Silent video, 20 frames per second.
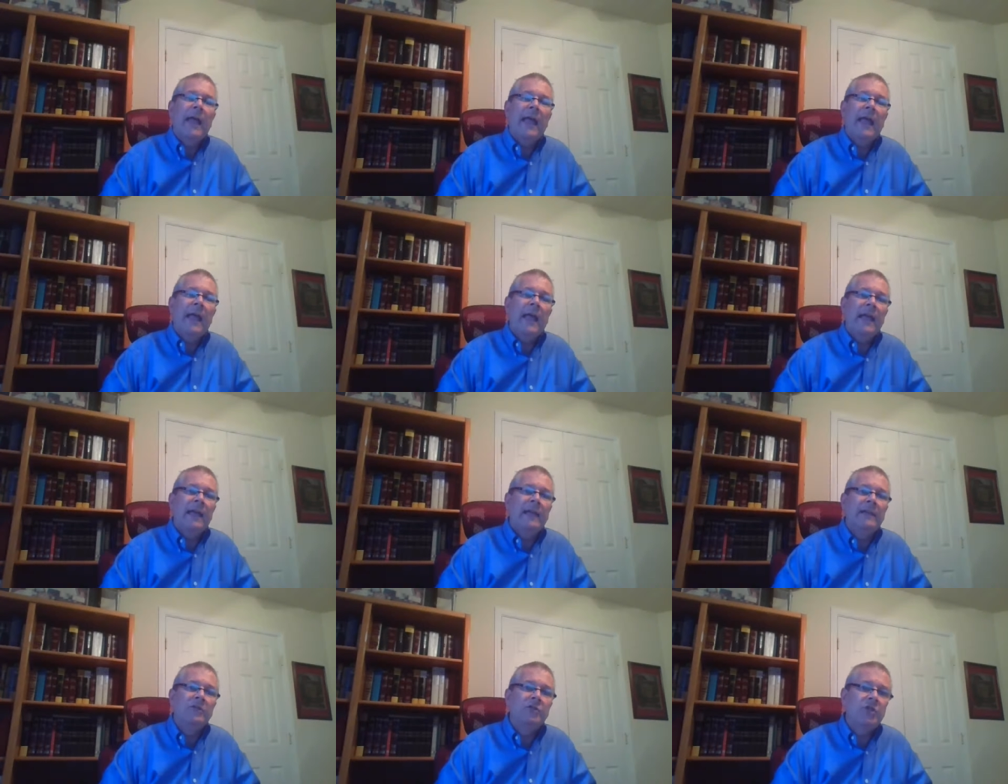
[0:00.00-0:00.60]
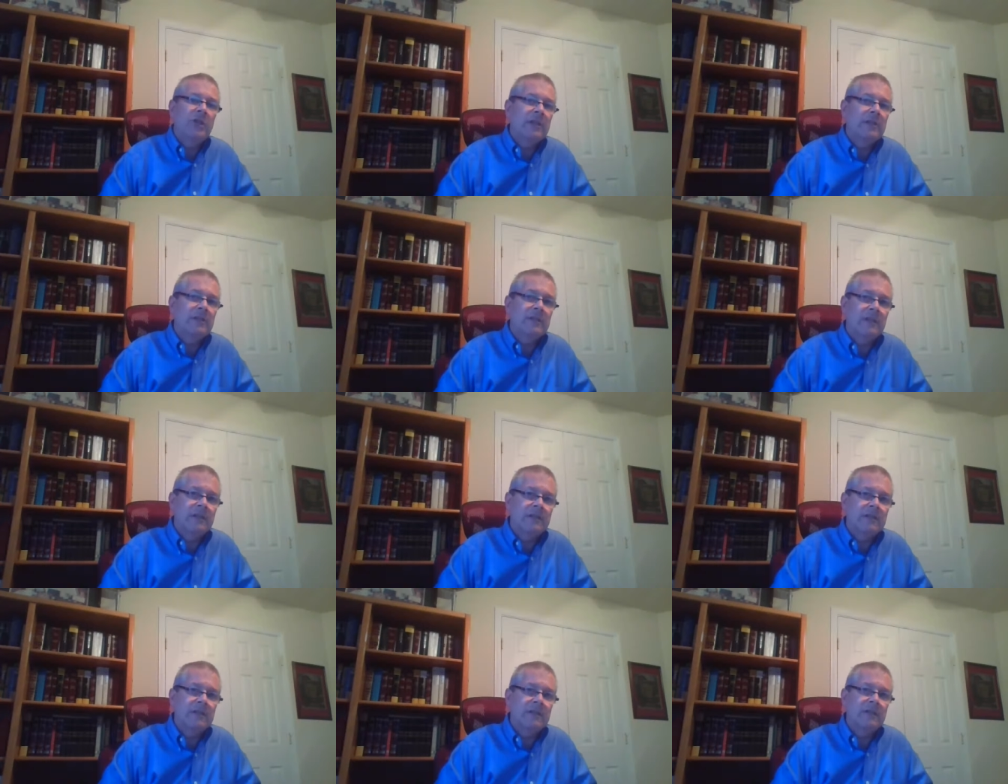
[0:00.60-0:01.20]
And
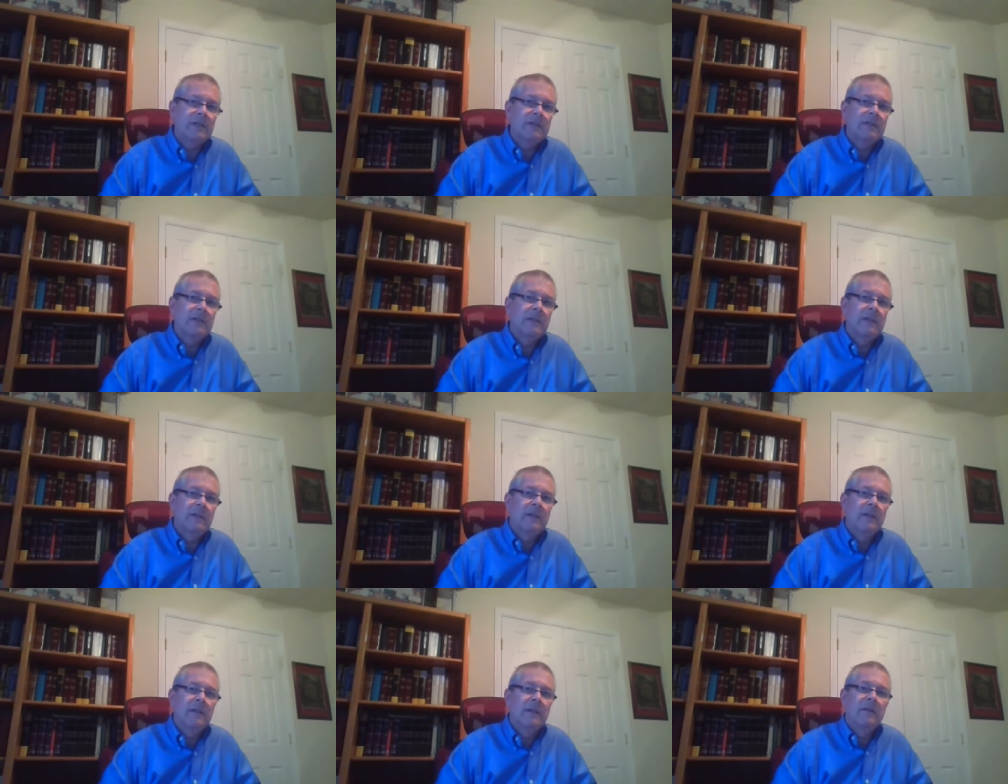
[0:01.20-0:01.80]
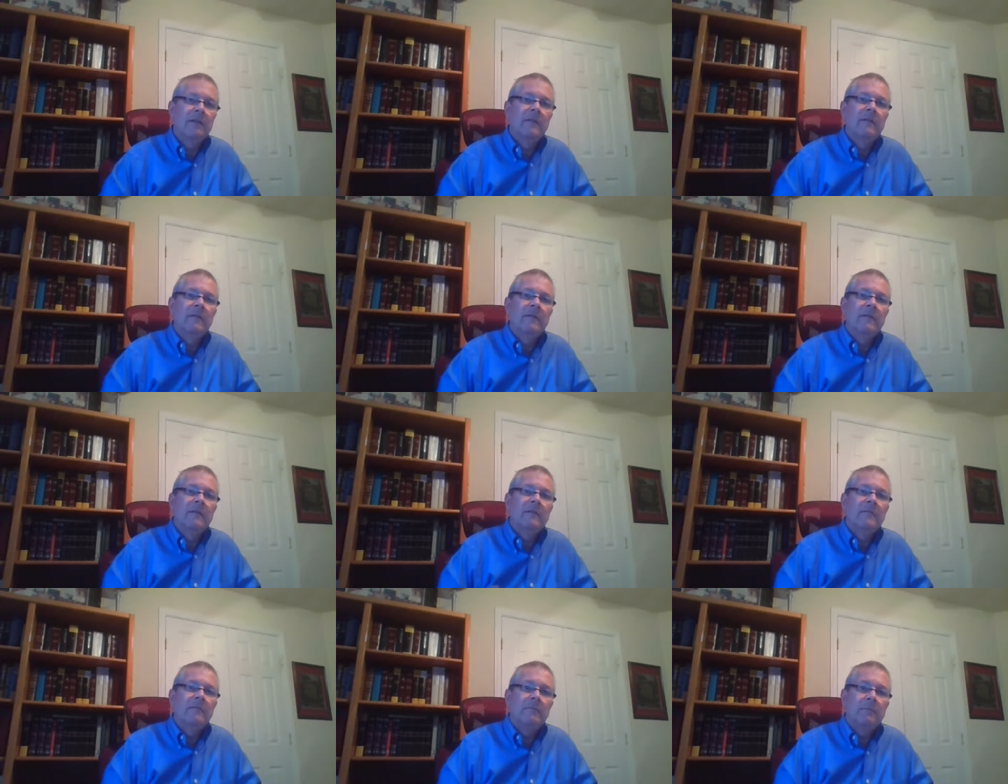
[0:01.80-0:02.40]
Jesus
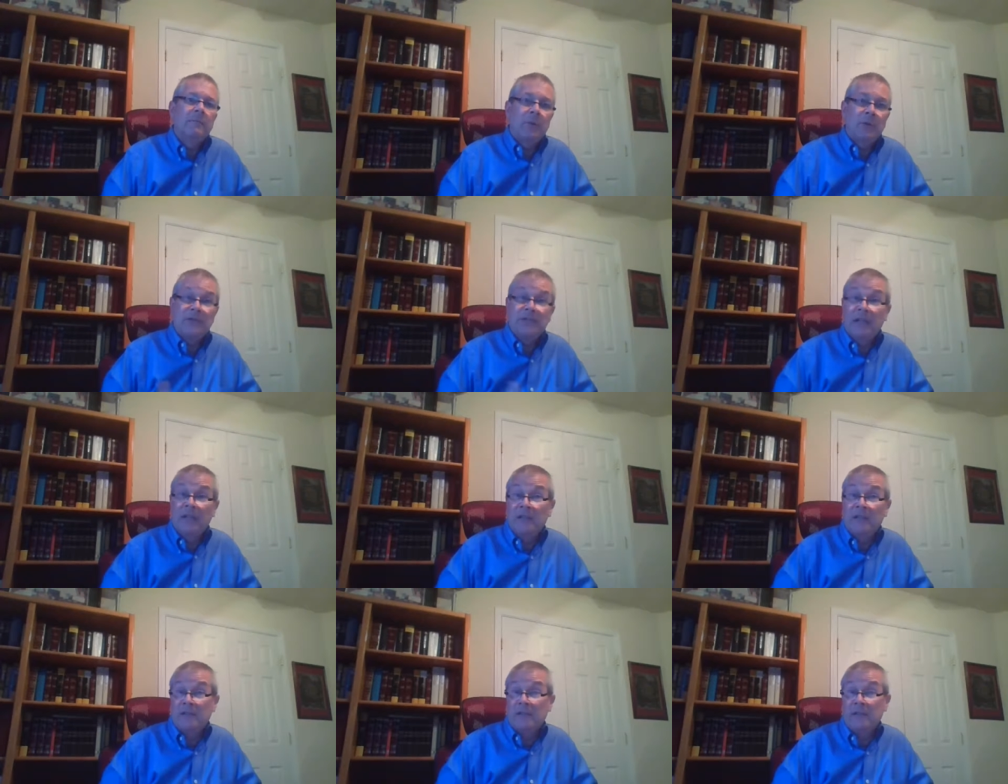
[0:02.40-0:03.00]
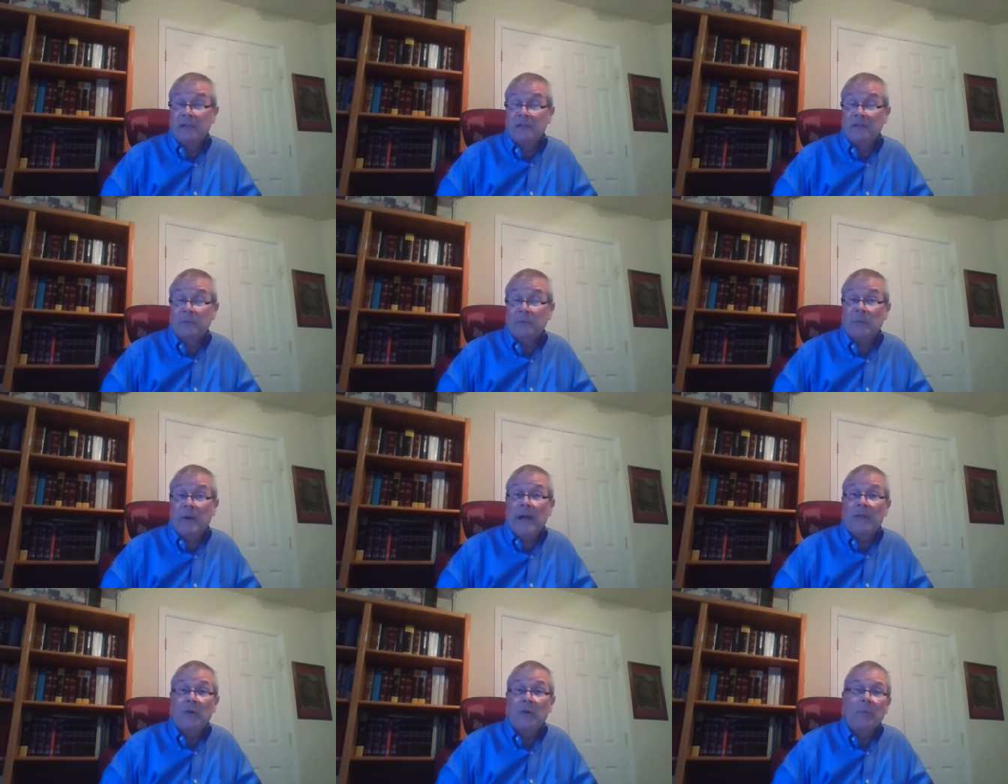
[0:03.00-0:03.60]
presents this
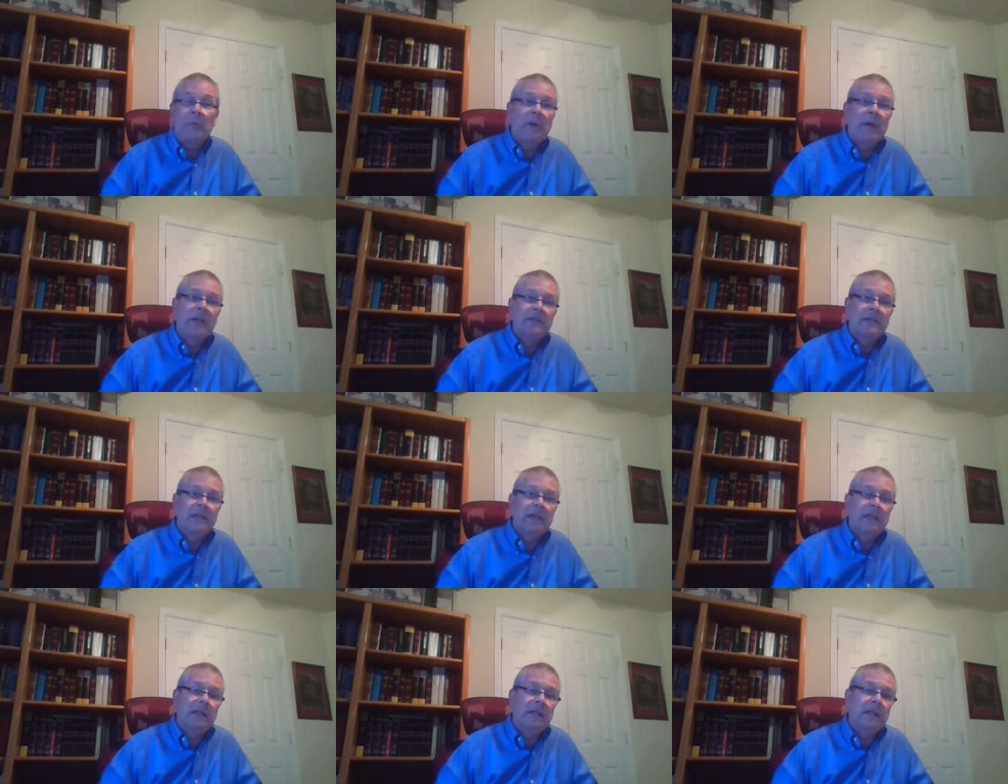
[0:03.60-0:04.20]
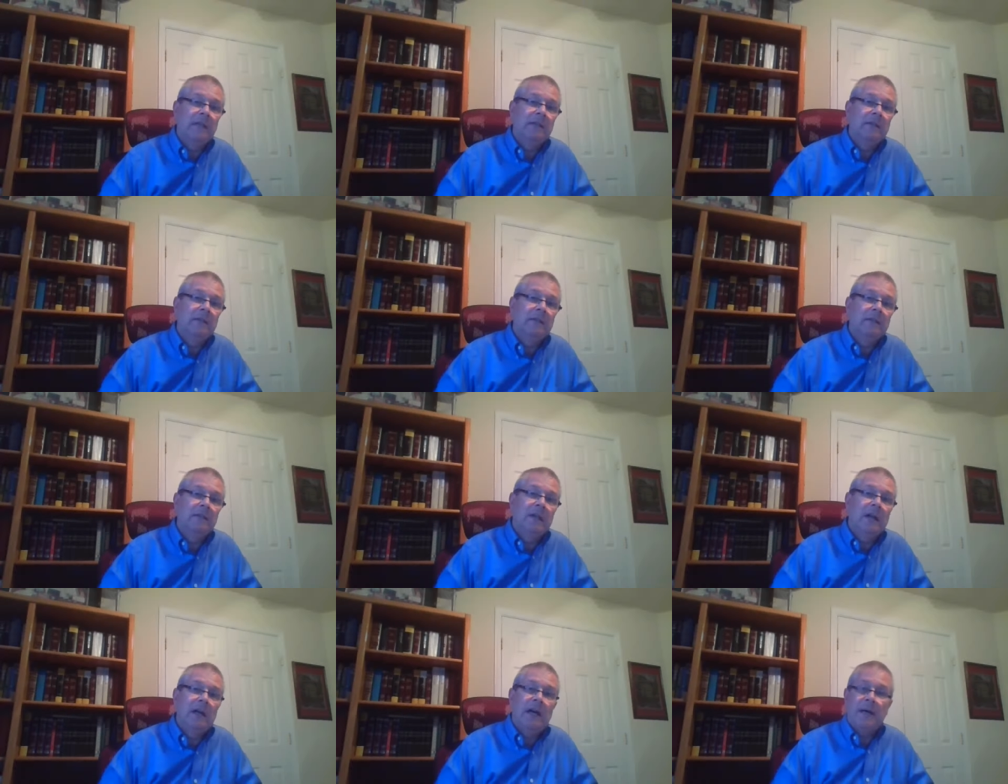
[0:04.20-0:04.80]
rather puzzling
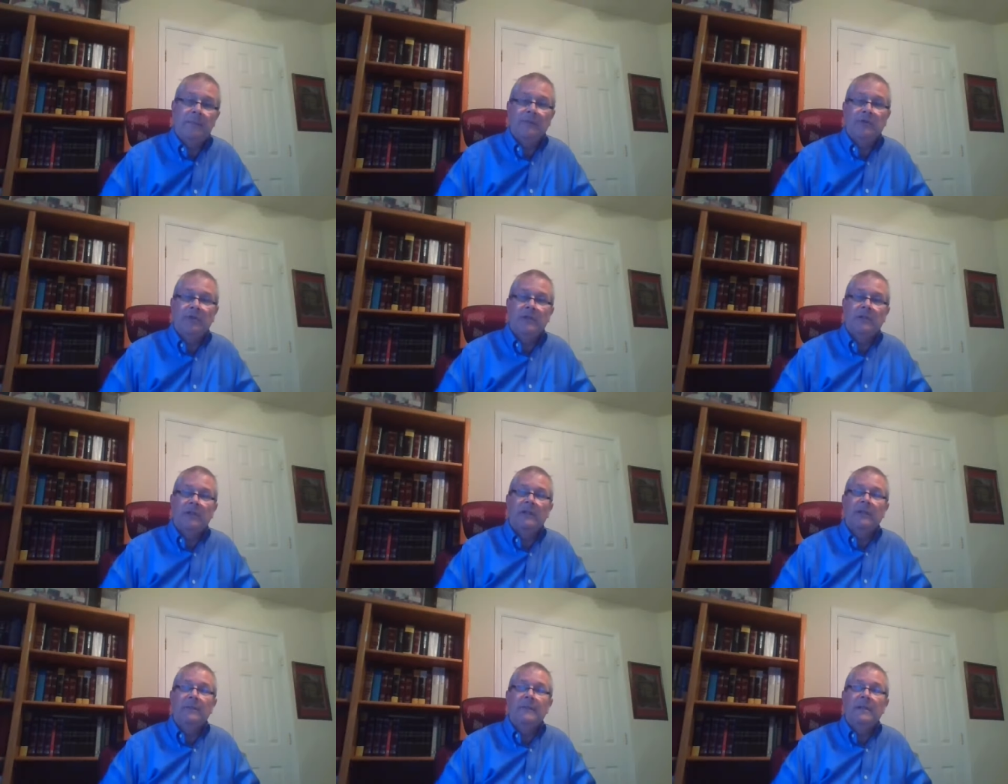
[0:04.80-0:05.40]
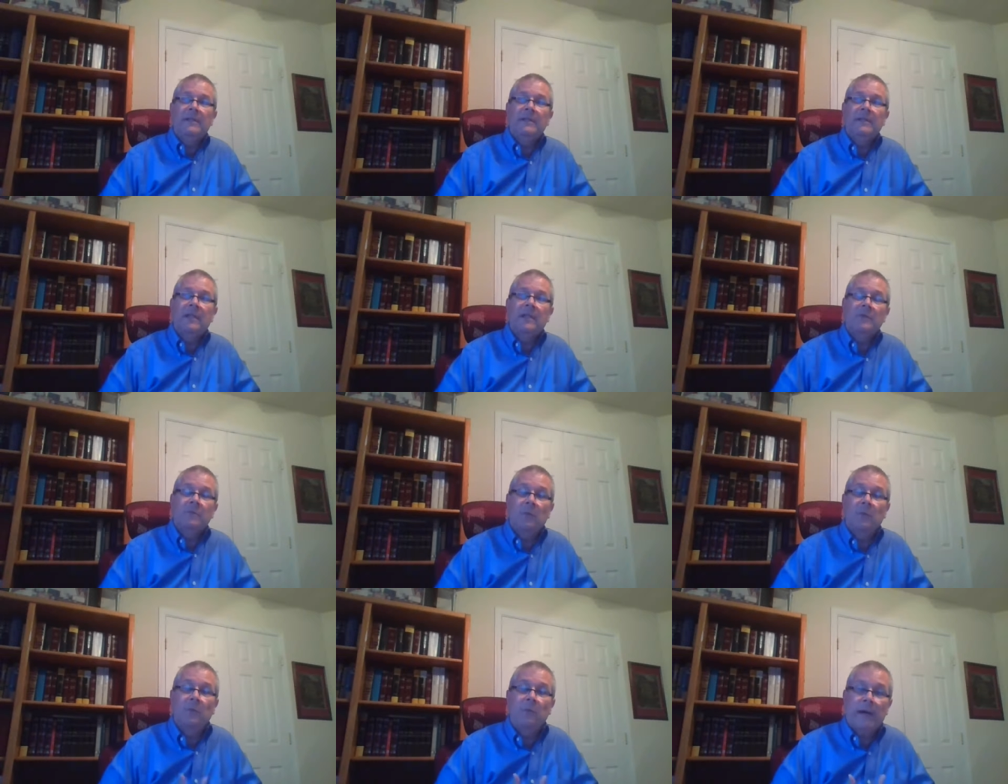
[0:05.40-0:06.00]
option to them. He
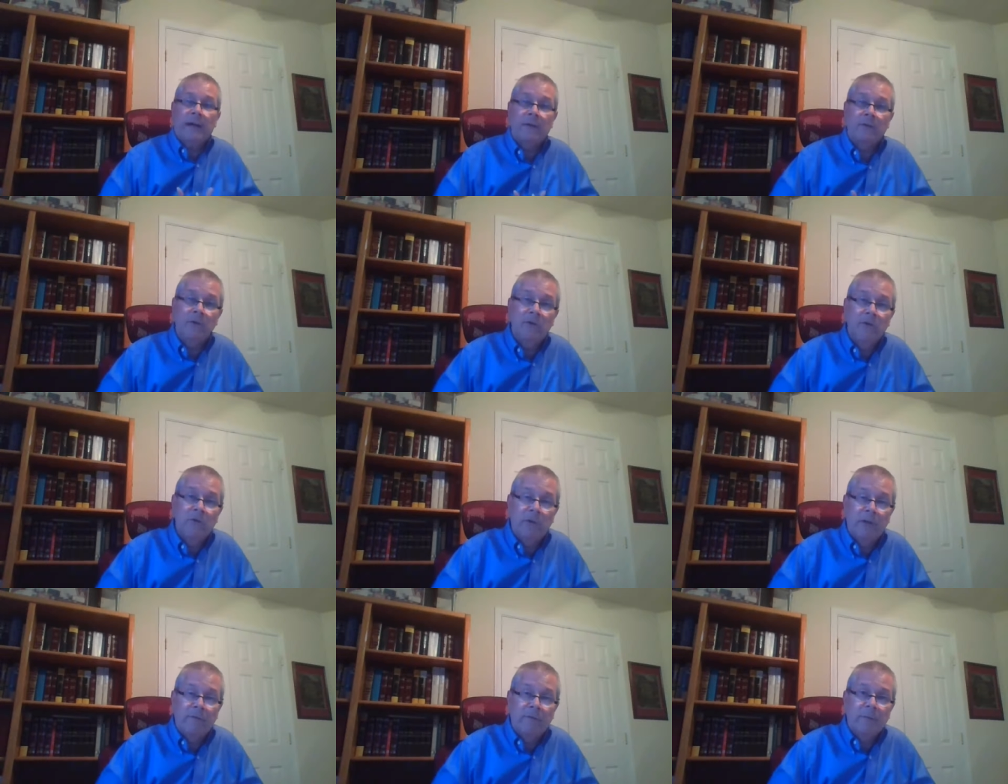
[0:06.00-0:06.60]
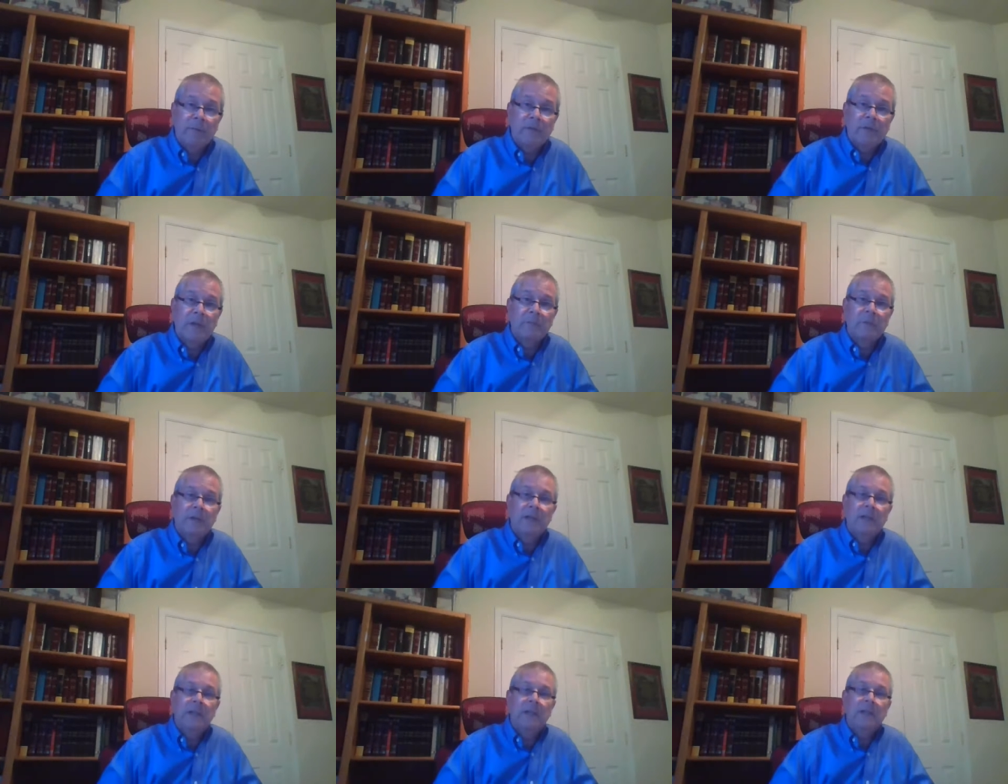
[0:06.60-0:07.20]
says, well, why don't you give them
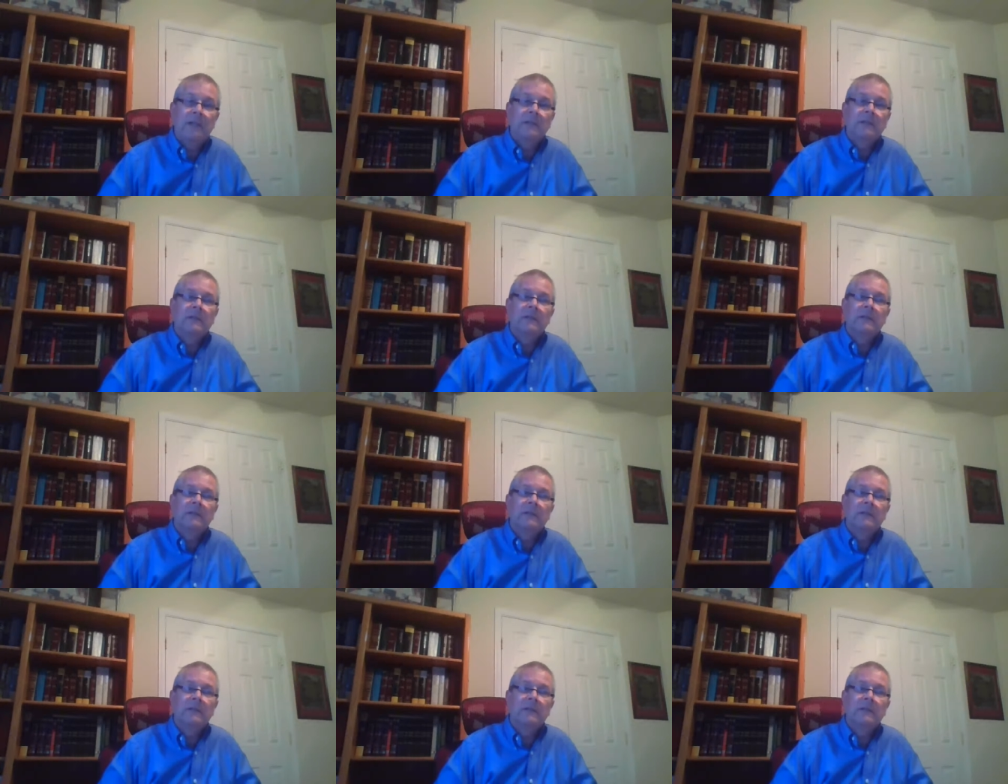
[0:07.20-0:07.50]
something to eat?